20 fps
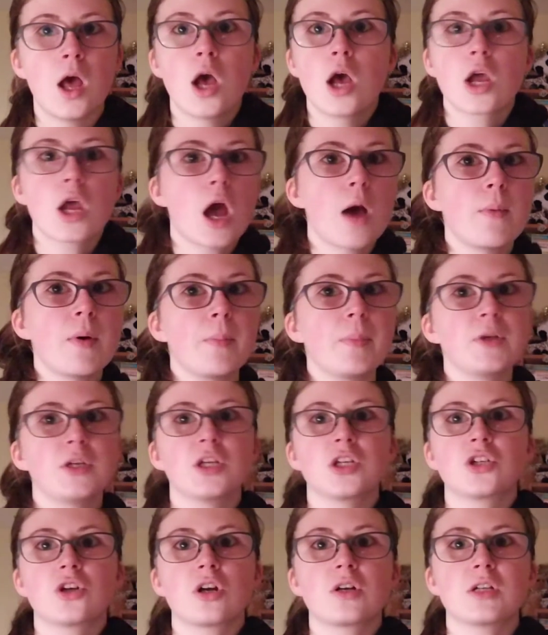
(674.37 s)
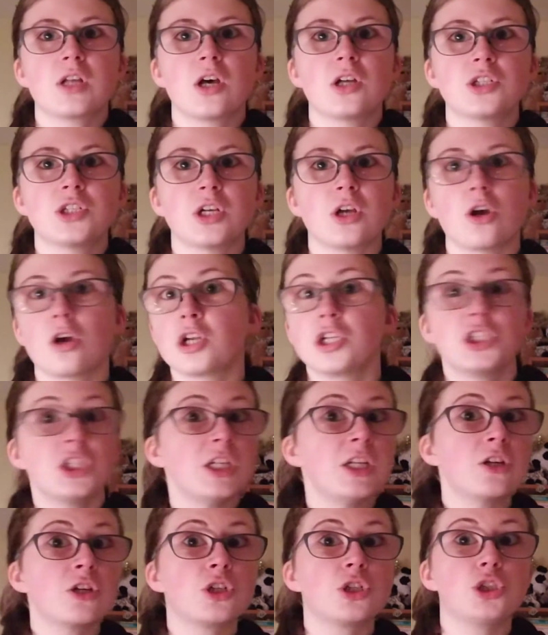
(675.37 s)
come up and just start touching her. She
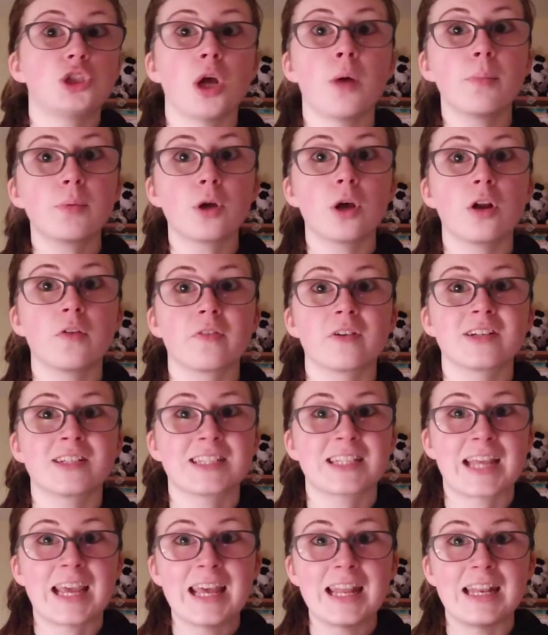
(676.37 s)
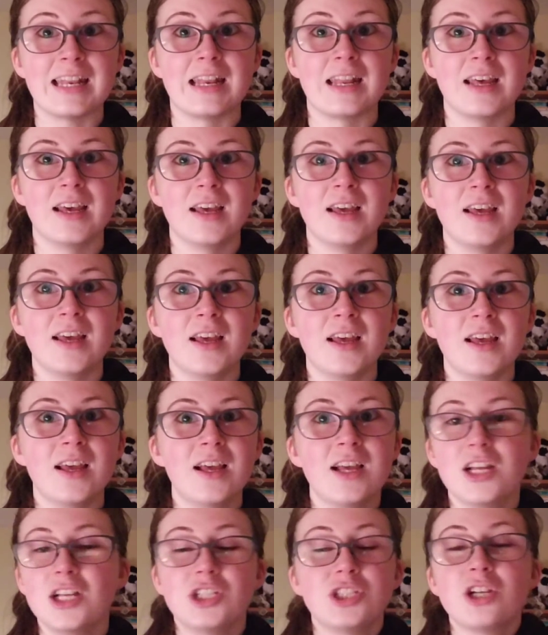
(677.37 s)
near jumped out of her skin.
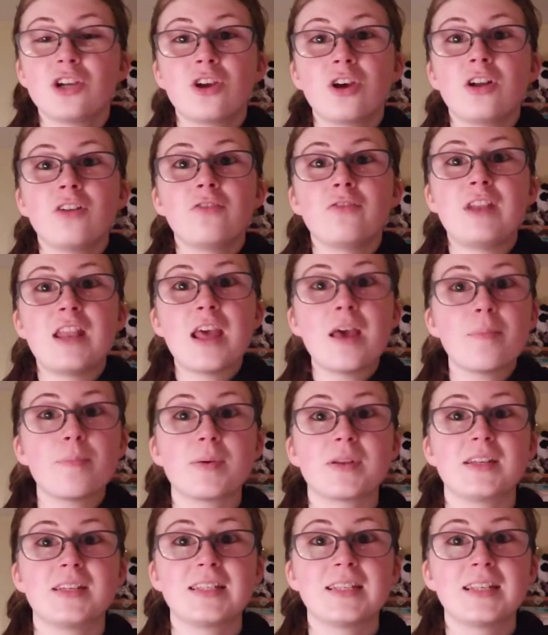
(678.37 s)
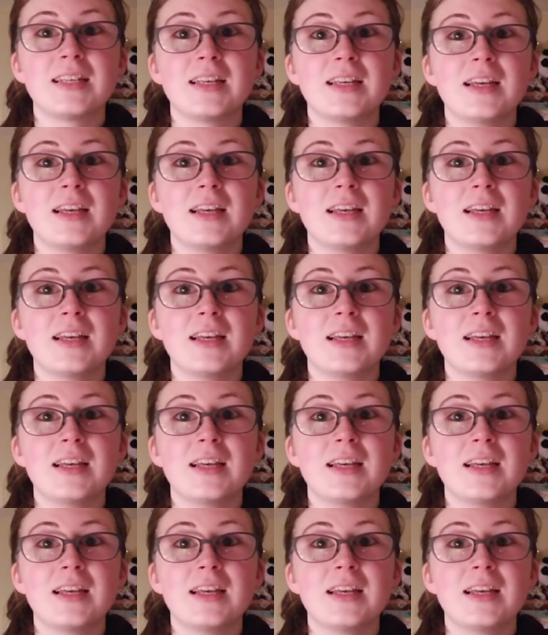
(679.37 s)
She could have nipped.